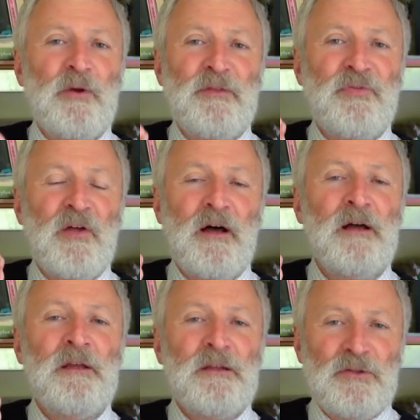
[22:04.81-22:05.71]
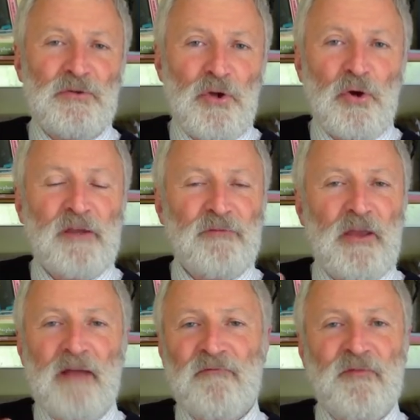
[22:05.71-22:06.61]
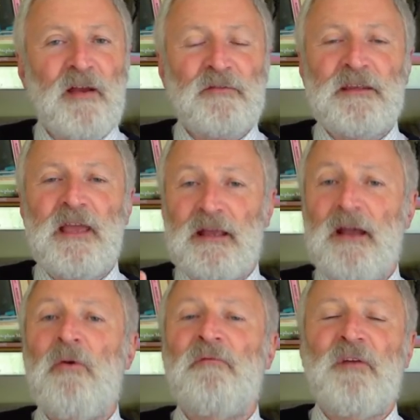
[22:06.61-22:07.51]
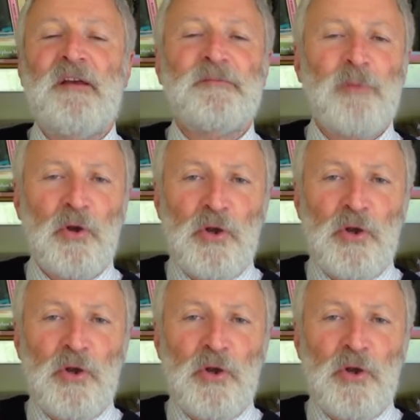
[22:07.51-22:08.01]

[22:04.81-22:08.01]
With uh, you look, if you haven't found it yet, go on Facebook,